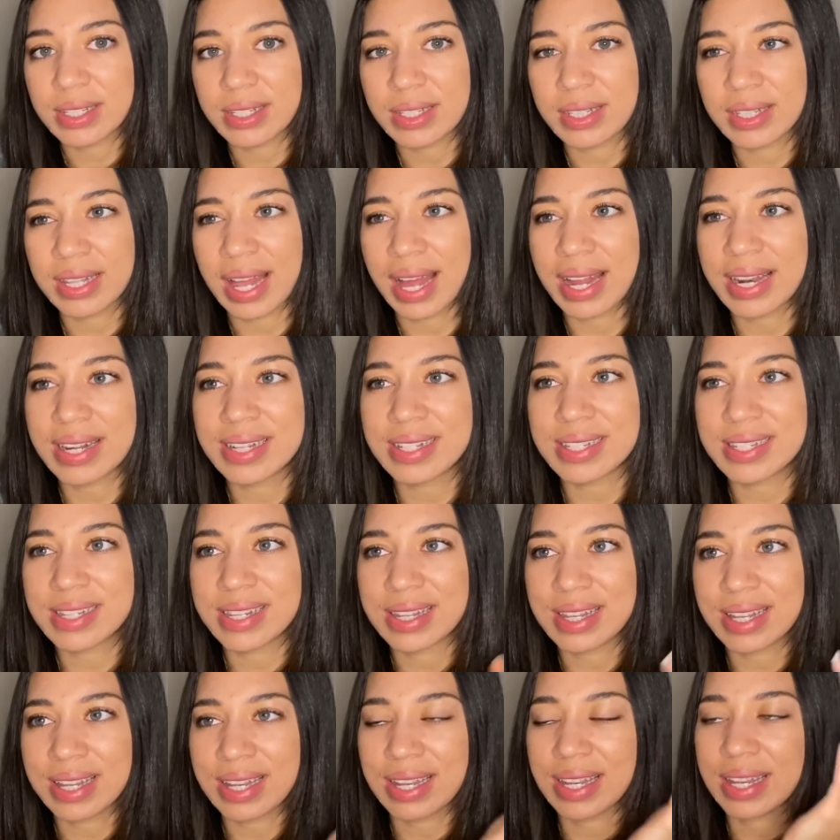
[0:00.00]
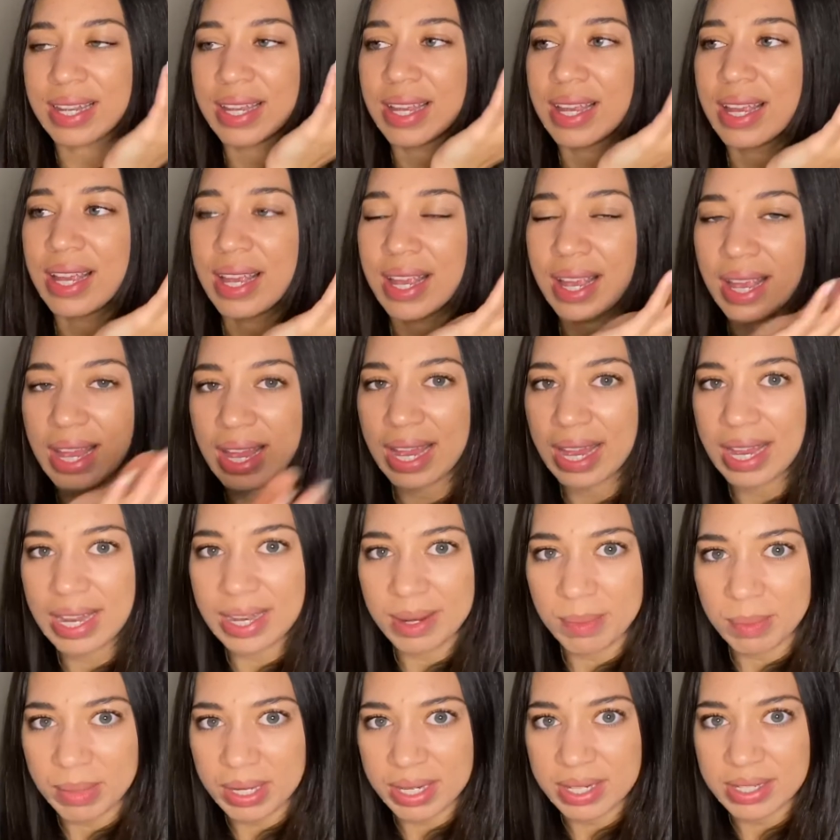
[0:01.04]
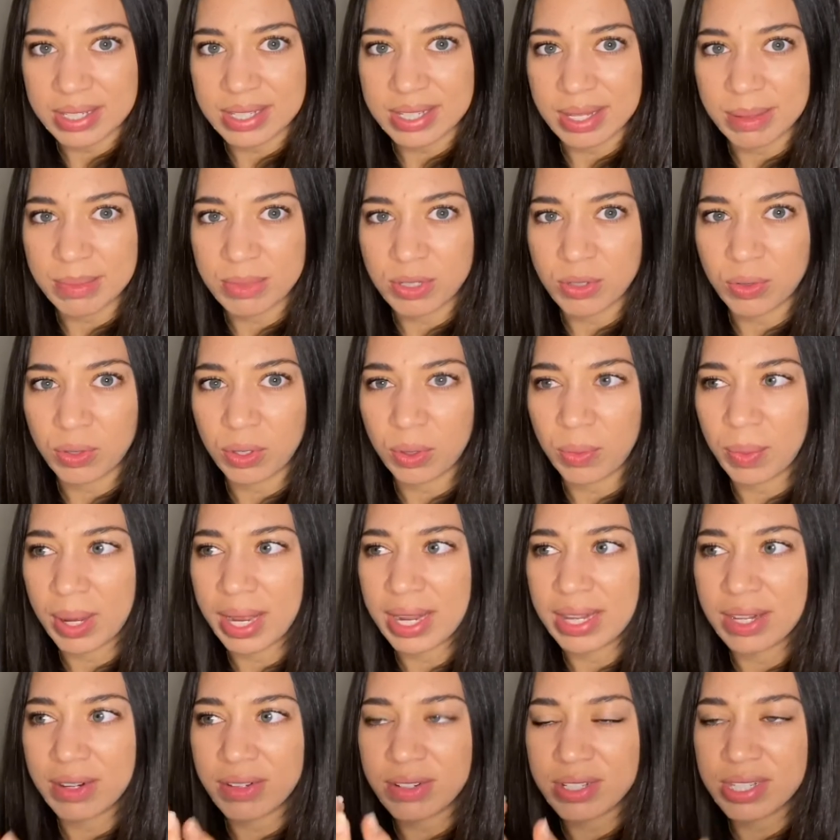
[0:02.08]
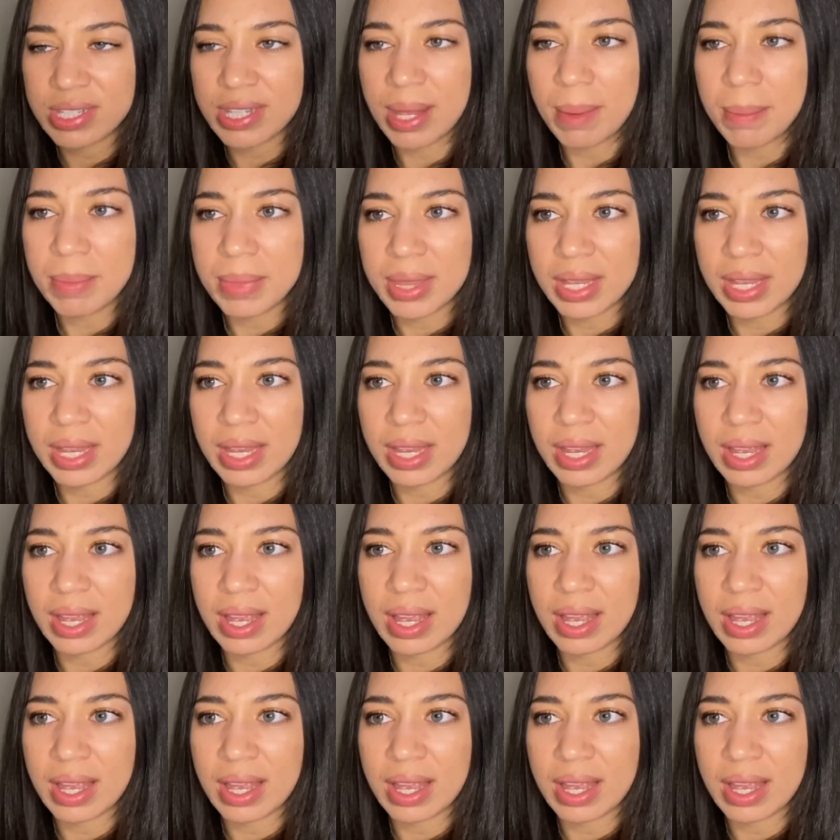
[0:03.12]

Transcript: That is the enemy in some sort of way. There's something